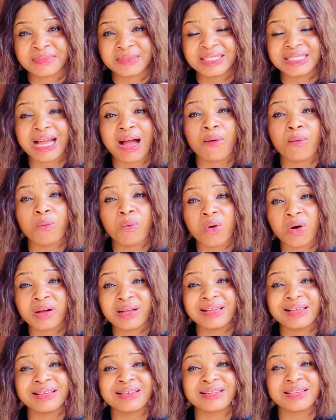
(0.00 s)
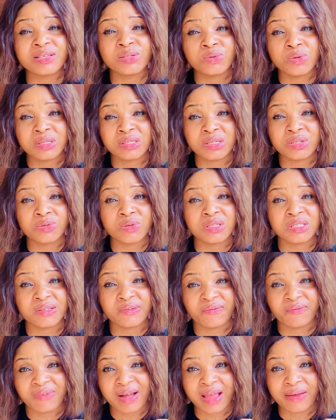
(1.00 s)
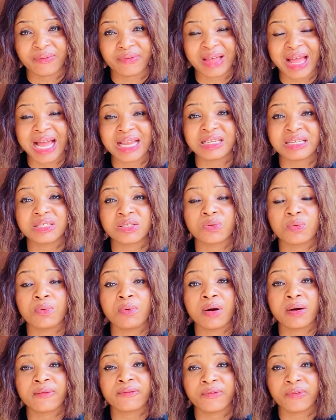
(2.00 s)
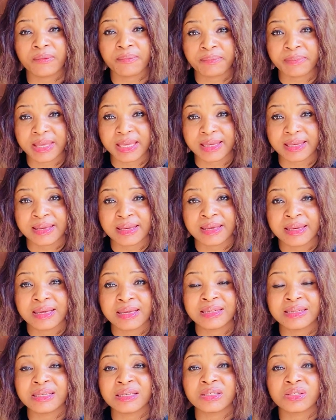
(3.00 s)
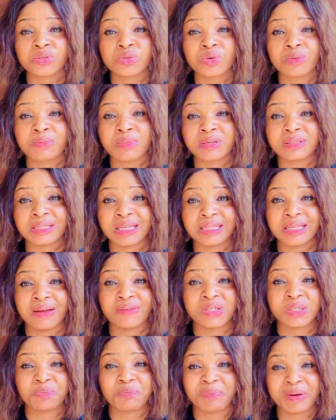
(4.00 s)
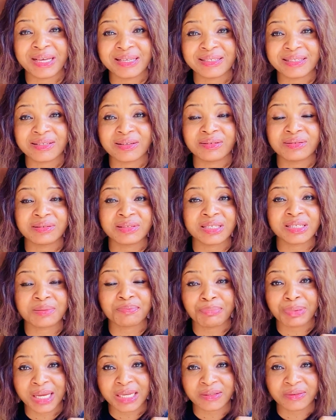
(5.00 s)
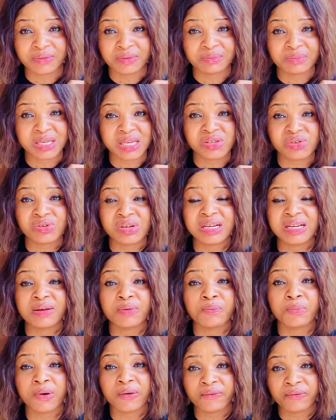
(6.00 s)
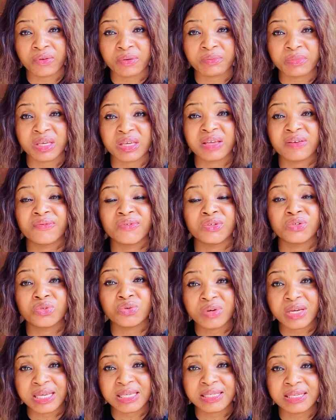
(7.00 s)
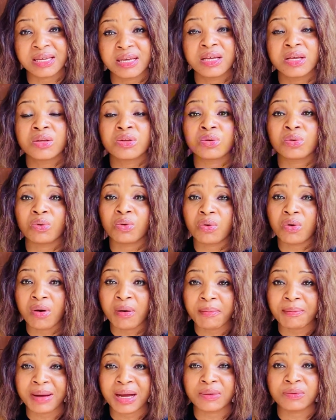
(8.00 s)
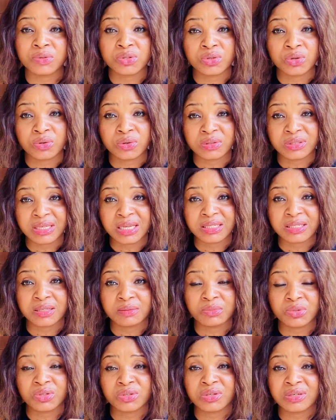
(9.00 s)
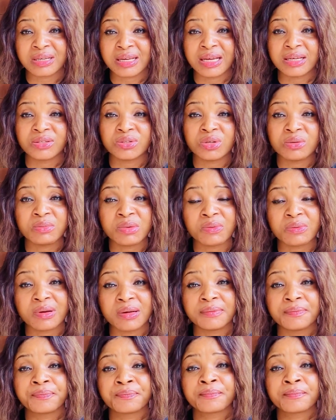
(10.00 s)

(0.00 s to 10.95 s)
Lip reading: that work in this 2025, and it worked for me. These 2 months that I've spent on this platform, it really worked for me. If you do it, you will come back with your own testimony. So guys, do me well.